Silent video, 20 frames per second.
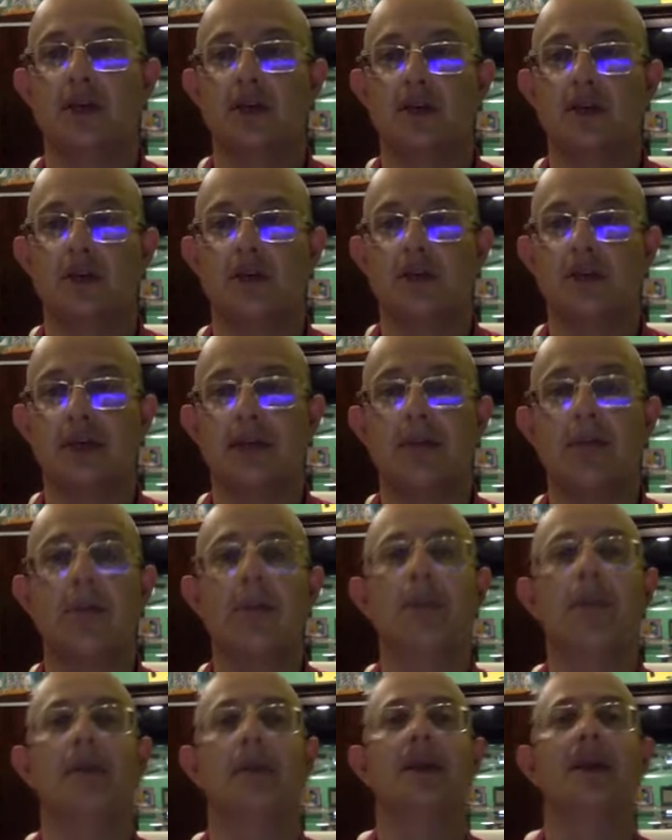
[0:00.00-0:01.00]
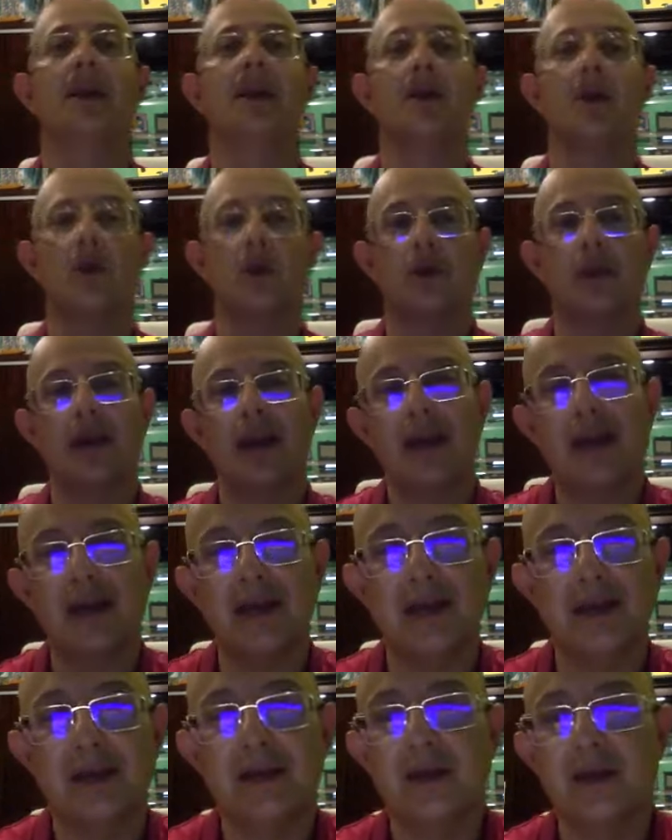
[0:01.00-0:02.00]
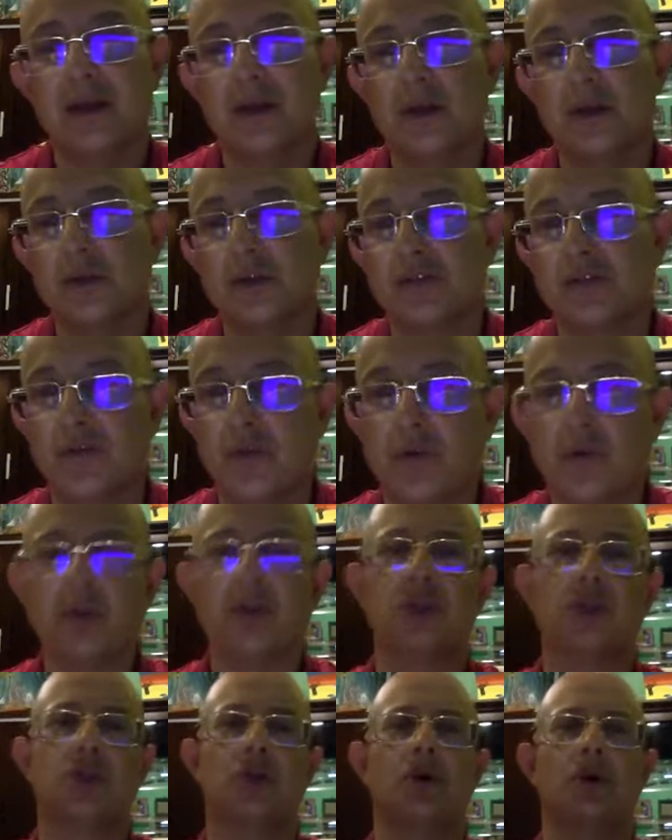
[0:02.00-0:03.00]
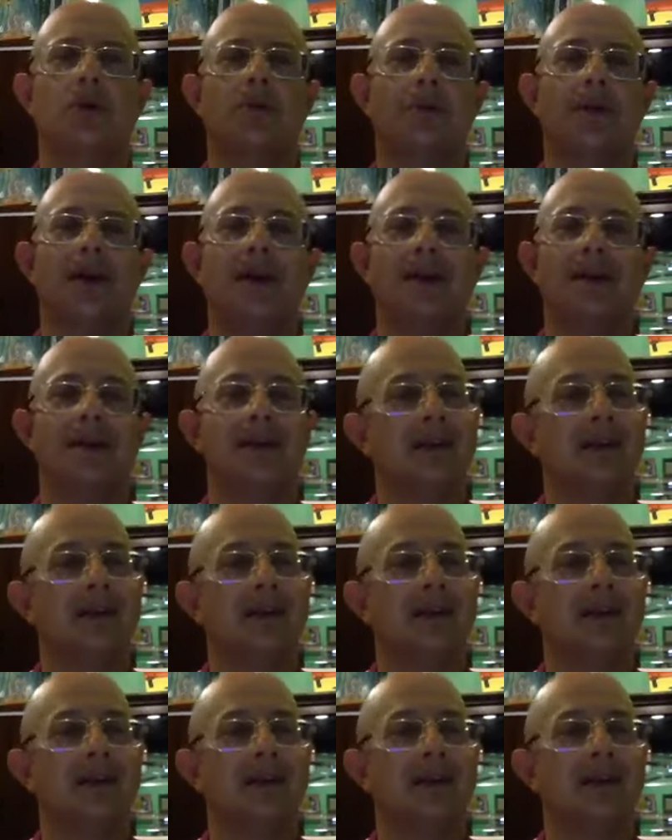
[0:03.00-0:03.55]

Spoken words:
So some people telling, okay, use Photoshop color.